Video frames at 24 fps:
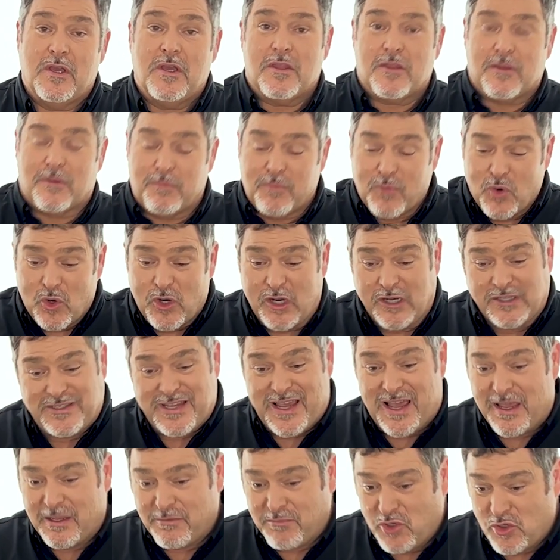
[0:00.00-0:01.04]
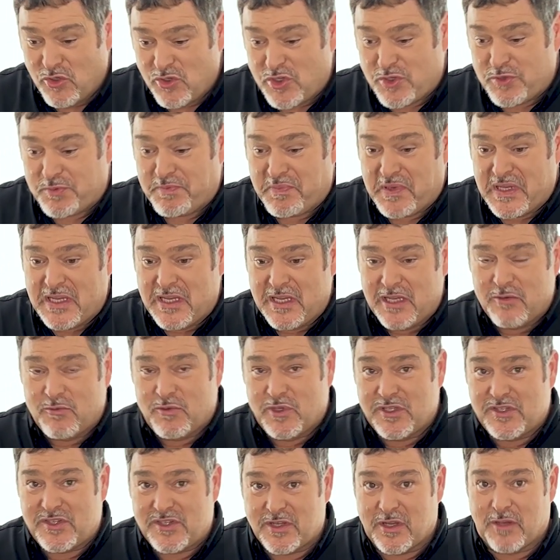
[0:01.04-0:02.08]
The more time you spend
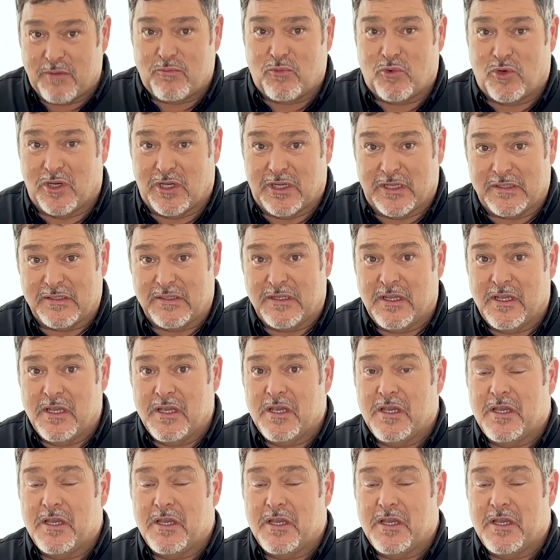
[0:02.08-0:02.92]
with someone,